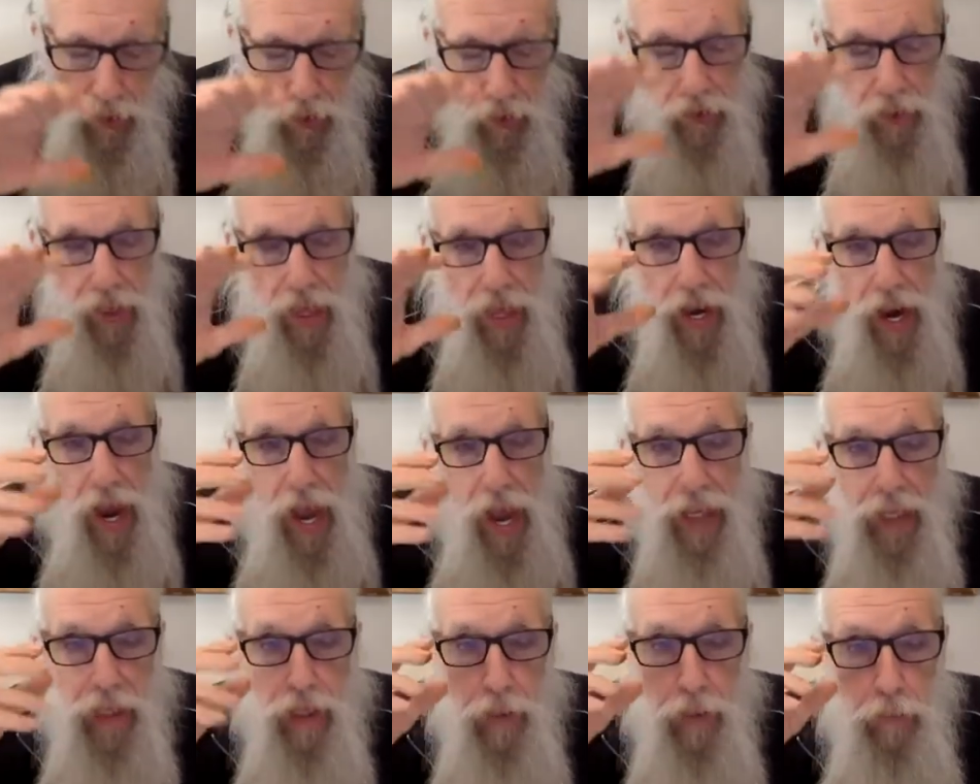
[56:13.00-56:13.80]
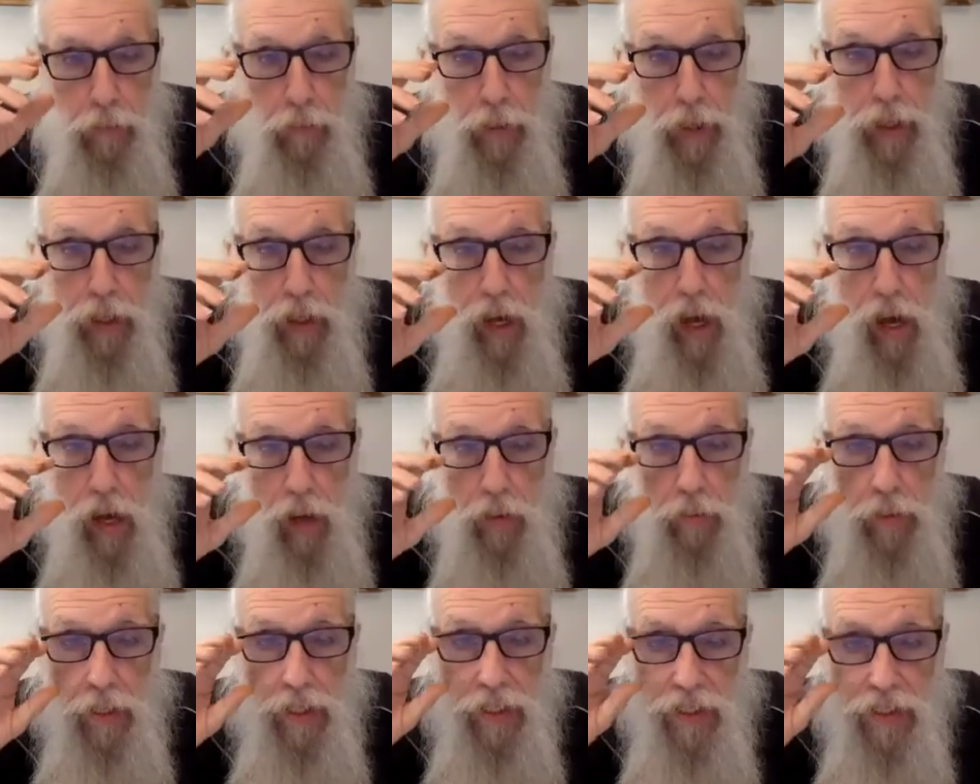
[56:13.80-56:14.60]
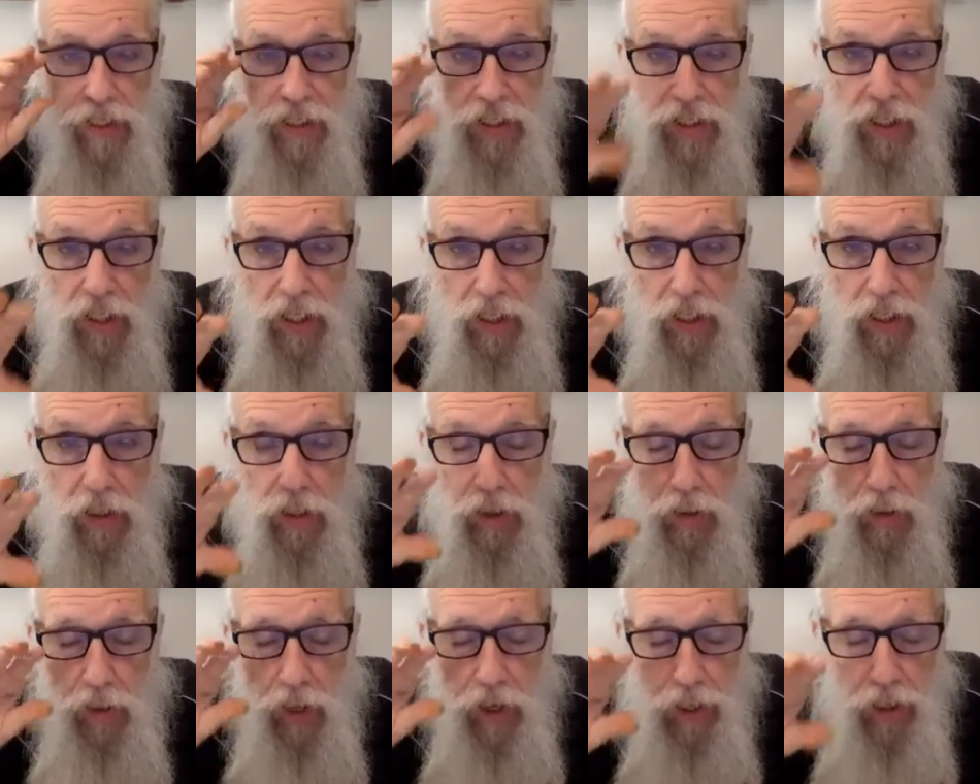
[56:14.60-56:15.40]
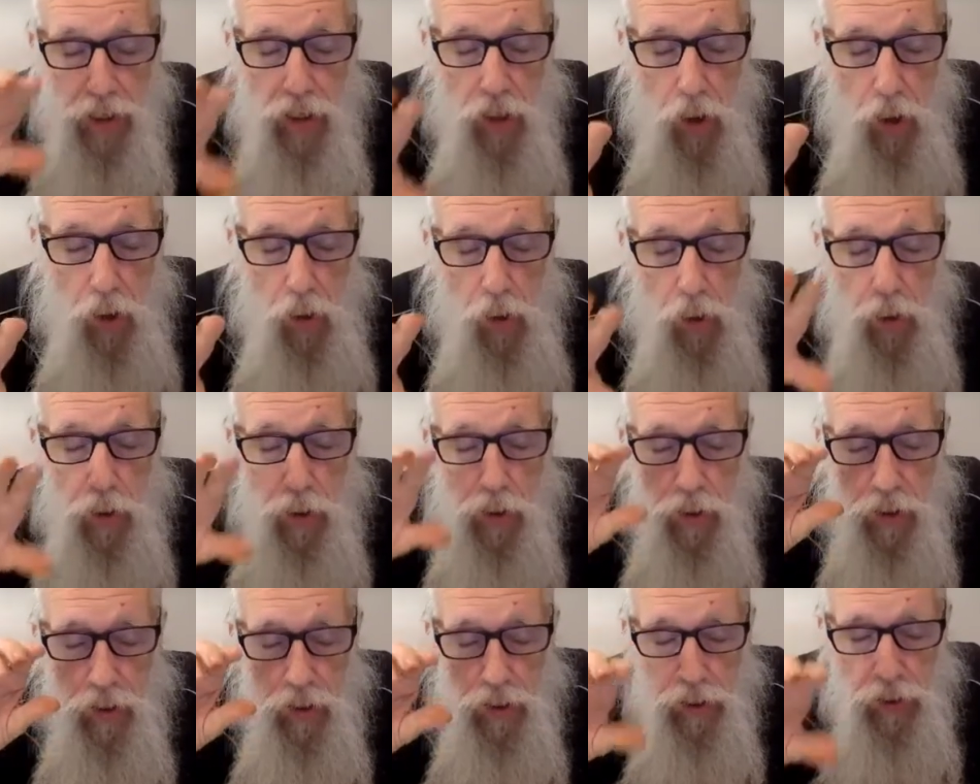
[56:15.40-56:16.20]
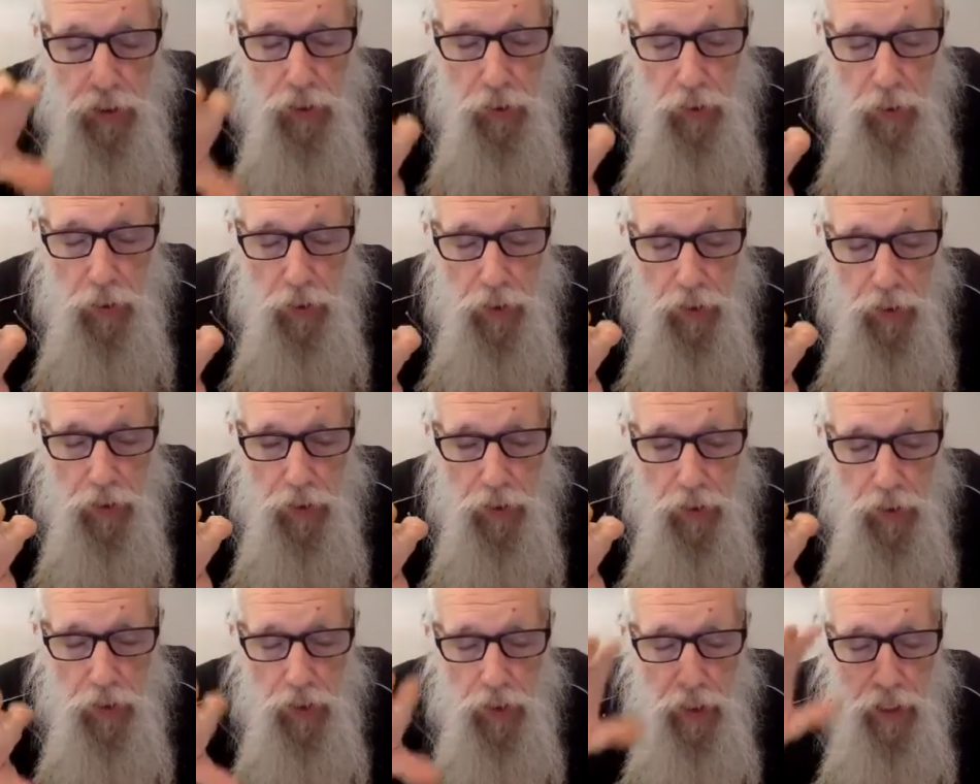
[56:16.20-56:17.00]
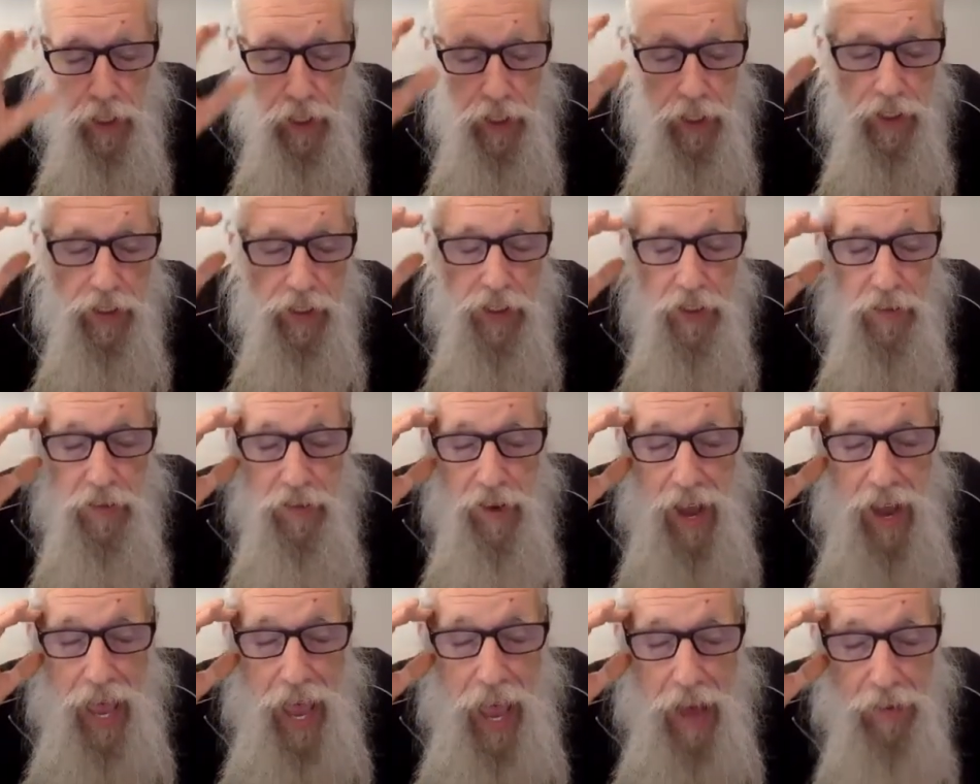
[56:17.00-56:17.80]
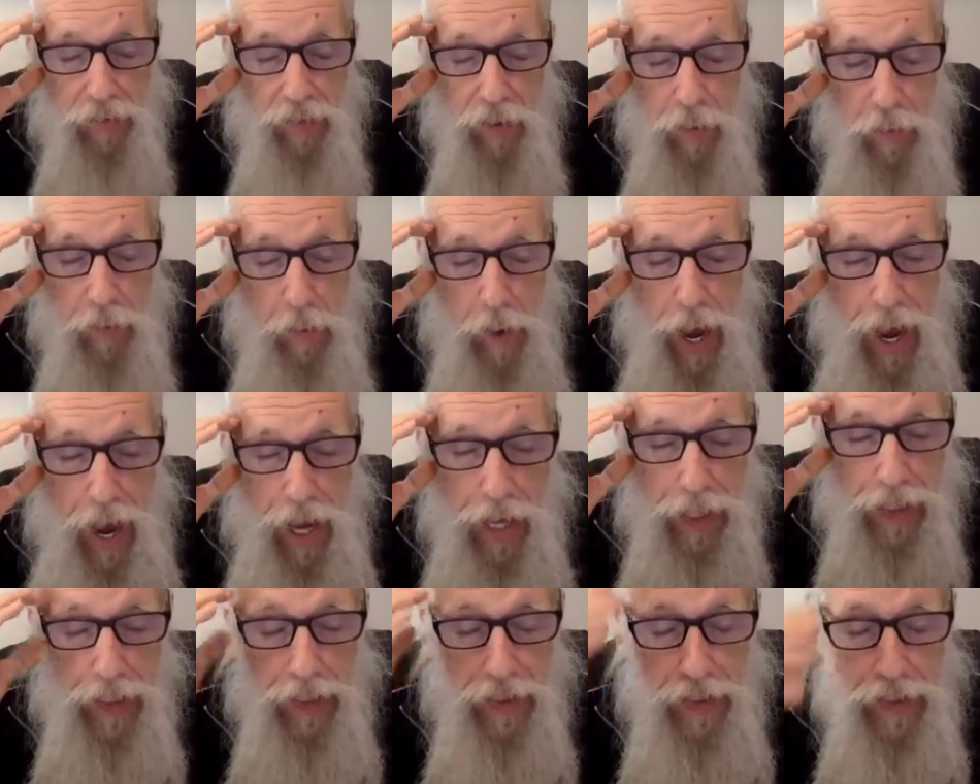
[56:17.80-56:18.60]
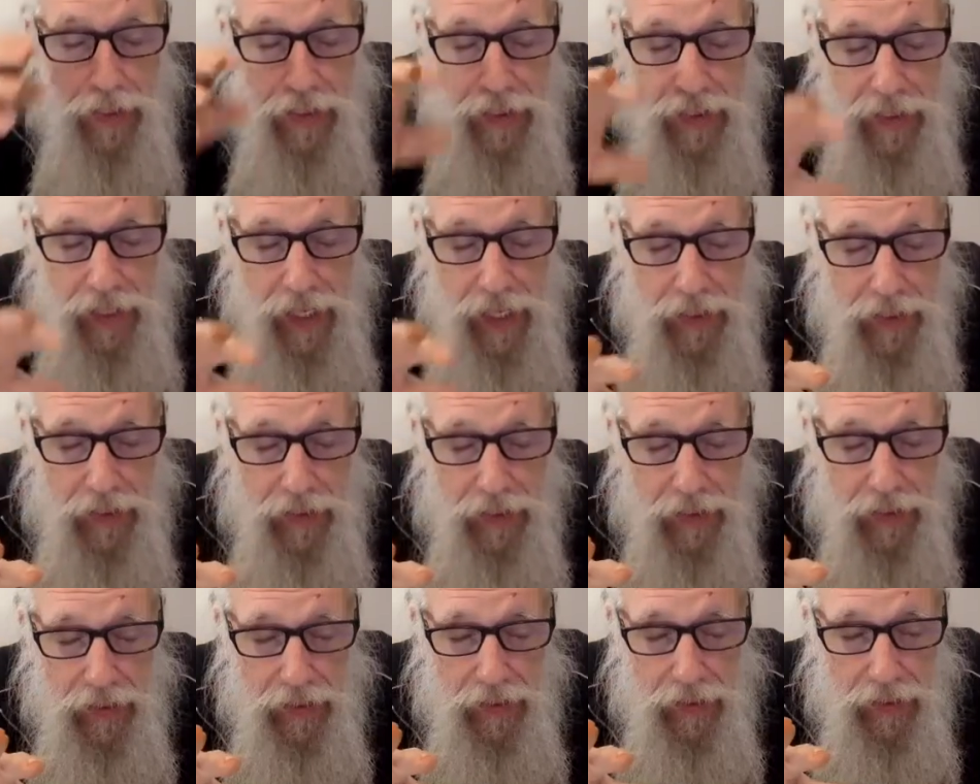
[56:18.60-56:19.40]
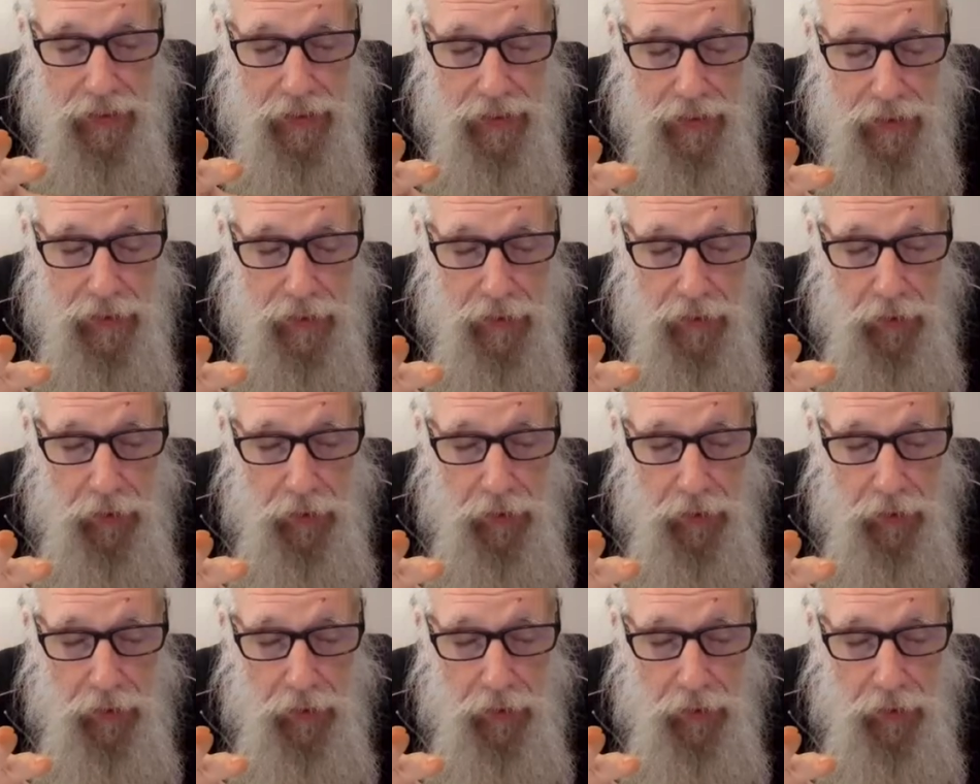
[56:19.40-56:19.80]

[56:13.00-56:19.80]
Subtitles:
that I can become a seer, a knower, a doer, is if I have a mind and senses.